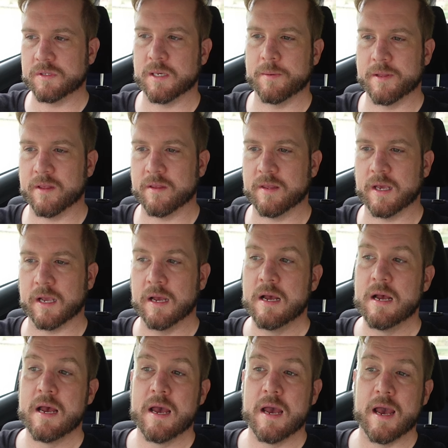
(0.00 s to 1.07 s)
with some other thing.
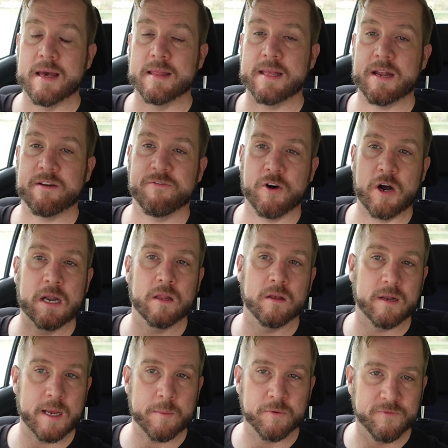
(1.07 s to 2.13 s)
And then finally
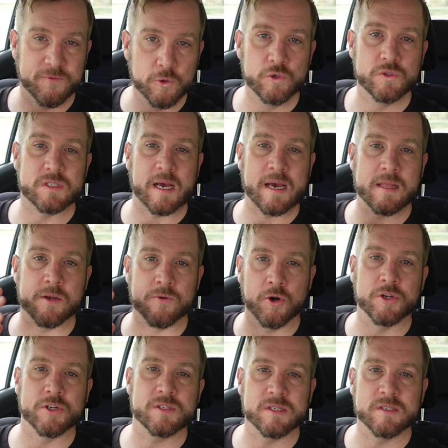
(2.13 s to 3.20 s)
on April Fool's Day, they're
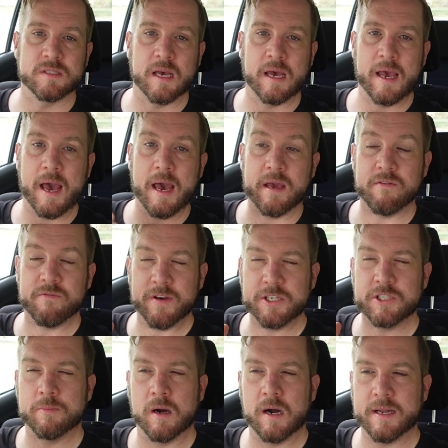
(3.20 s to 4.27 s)
honest and say, hey,
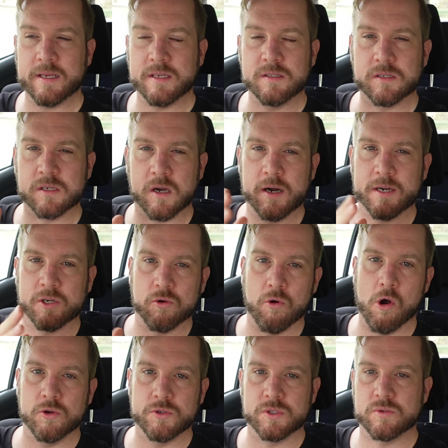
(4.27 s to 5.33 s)
Vegemite is kind of
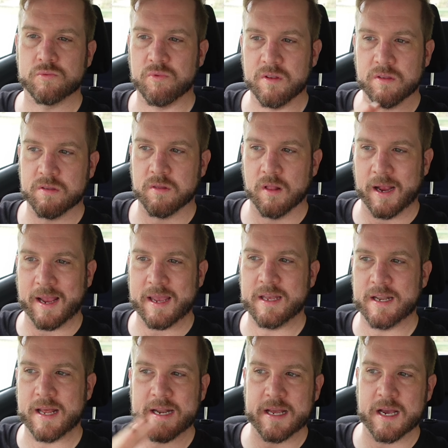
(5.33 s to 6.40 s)
gross with like
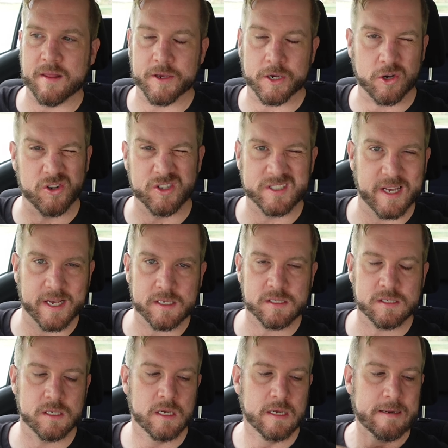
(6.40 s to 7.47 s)
in any other
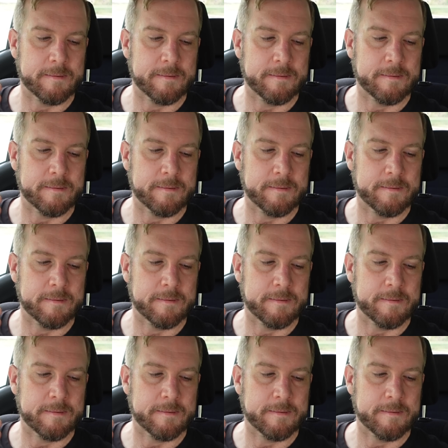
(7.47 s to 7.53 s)
context.